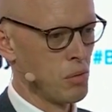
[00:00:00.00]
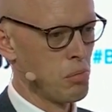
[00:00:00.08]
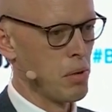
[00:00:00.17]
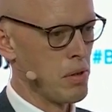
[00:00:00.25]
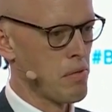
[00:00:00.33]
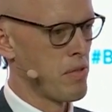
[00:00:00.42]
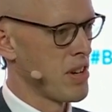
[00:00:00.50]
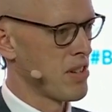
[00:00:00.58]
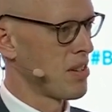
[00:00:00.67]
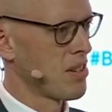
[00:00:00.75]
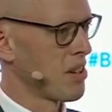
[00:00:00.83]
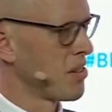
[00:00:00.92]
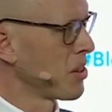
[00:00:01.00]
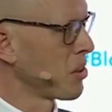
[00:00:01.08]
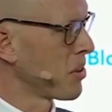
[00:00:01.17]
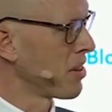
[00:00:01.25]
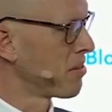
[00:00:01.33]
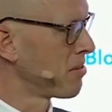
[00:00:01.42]
profess a certain
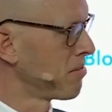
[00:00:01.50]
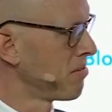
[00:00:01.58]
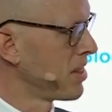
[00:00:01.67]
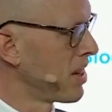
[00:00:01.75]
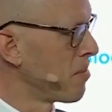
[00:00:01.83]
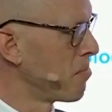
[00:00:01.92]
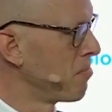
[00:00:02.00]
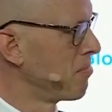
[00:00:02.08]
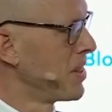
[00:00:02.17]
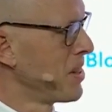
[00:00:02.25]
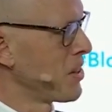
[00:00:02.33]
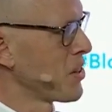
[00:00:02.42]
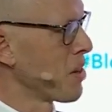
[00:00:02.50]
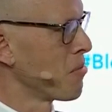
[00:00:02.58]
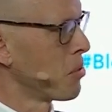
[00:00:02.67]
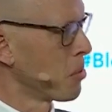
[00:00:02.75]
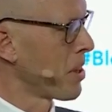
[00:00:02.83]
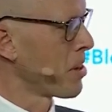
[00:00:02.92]
degree of
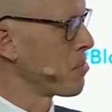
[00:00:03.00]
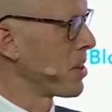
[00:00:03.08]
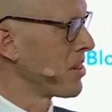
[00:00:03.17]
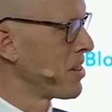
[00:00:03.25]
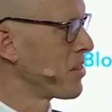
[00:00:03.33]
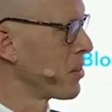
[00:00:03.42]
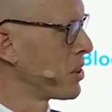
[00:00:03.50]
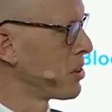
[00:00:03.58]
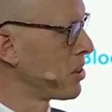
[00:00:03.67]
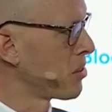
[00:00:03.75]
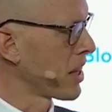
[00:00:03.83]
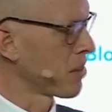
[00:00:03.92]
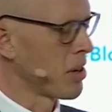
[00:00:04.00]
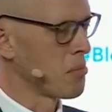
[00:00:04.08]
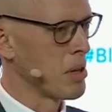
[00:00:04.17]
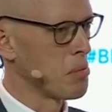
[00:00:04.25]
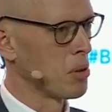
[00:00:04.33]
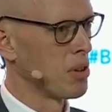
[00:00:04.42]
discomfort with their ability to attract the right
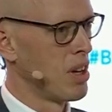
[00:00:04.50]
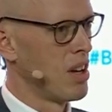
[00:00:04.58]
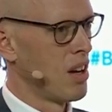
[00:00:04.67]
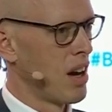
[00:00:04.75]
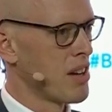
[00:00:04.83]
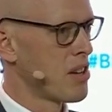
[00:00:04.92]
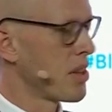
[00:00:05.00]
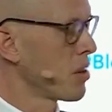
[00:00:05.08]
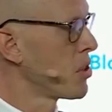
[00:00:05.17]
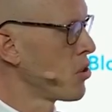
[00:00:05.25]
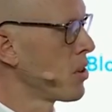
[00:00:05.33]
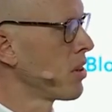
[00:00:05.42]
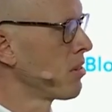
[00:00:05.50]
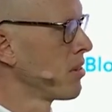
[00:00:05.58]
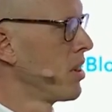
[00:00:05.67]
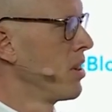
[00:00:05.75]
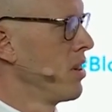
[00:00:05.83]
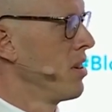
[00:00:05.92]
people. I actually think we're doing
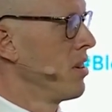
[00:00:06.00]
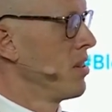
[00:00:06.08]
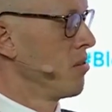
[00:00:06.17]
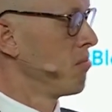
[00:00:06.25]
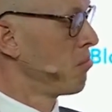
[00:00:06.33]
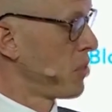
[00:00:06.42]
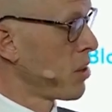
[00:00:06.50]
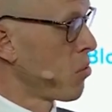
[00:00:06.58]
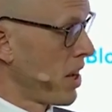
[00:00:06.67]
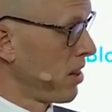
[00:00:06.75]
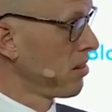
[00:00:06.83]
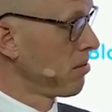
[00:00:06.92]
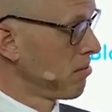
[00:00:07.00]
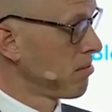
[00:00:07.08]
pretty well.